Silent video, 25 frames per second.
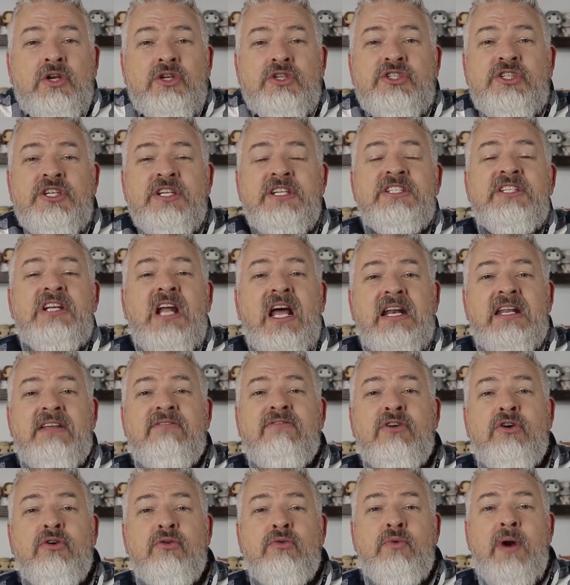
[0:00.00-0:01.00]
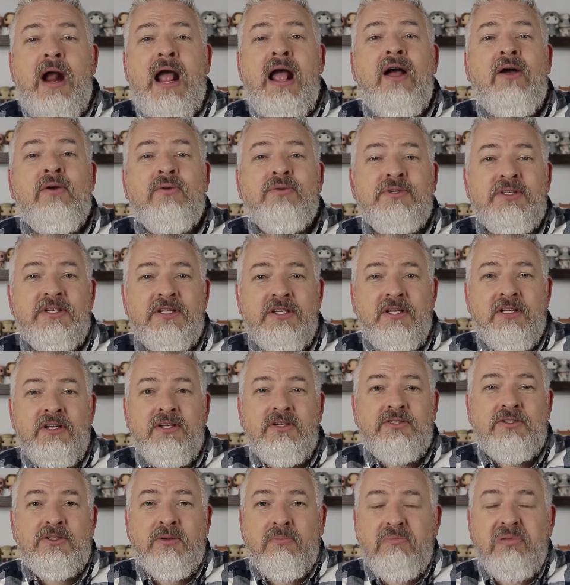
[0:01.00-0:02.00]
she's not even around
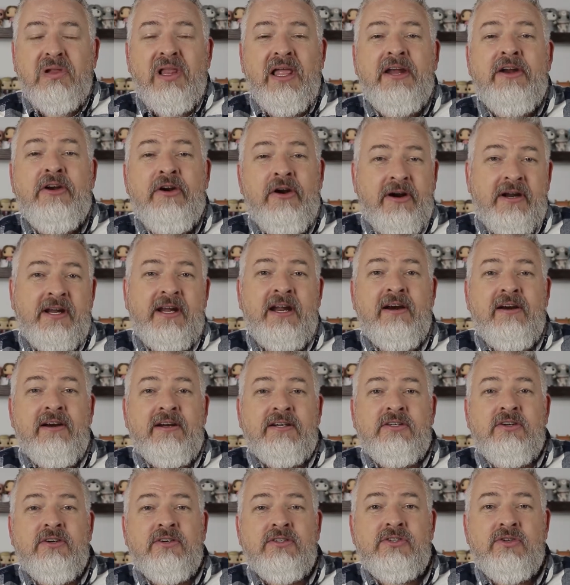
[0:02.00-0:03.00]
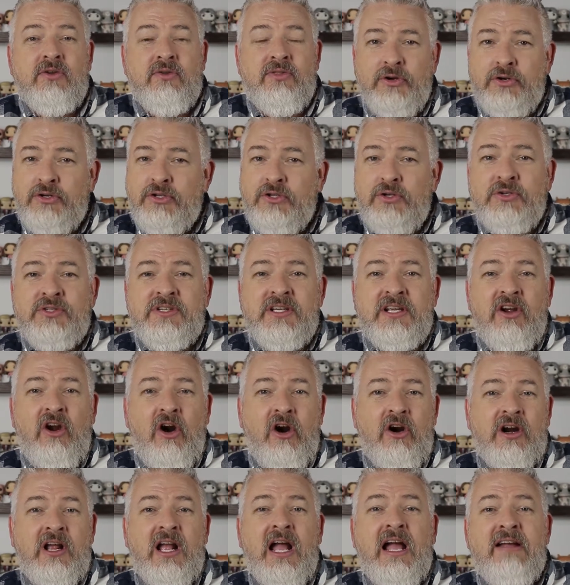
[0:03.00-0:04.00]
to play her character. So they're using
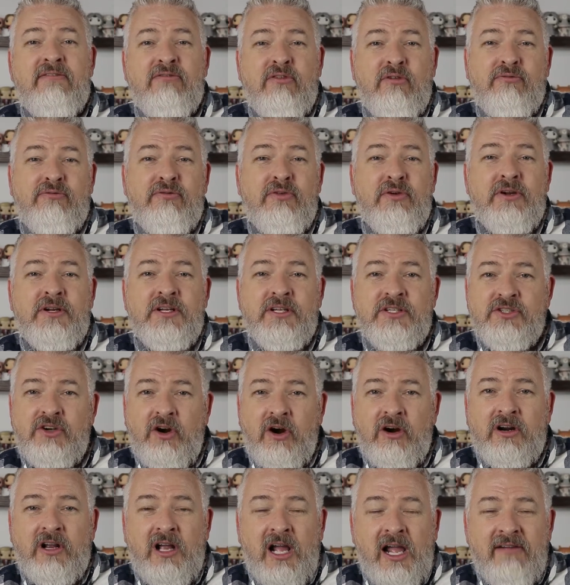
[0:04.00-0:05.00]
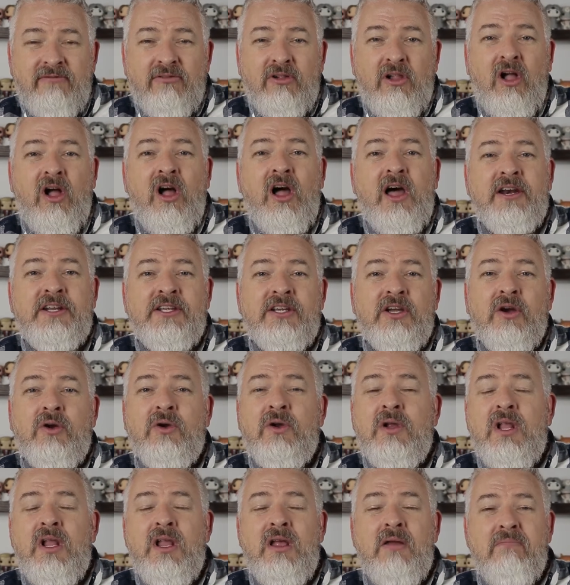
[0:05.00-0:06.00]
archival footage, archival
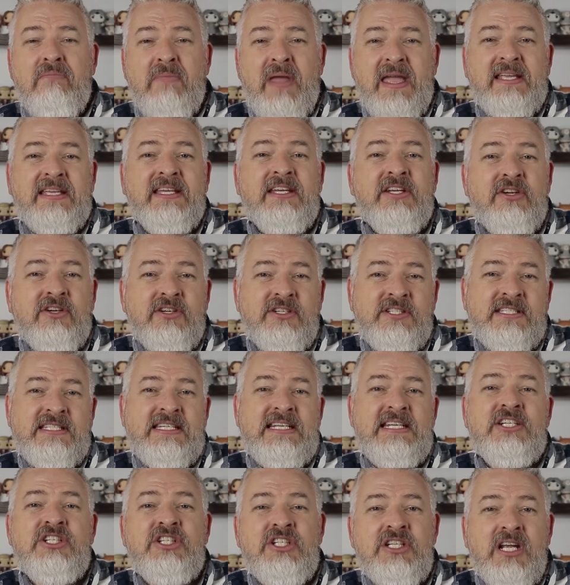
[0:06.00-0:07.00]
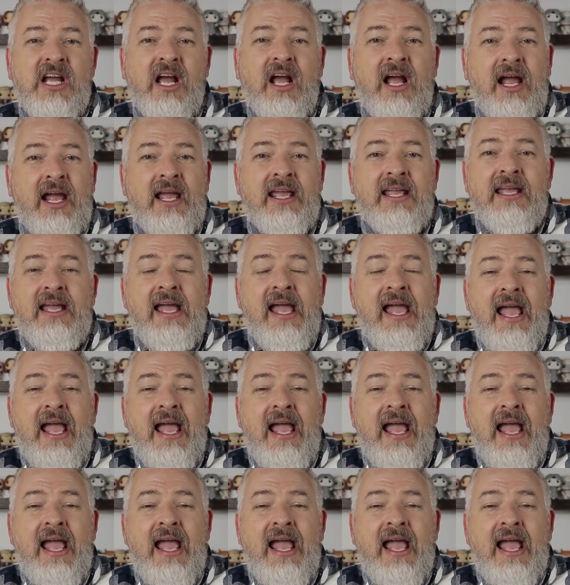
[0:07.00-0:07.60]
audio, making her CGI.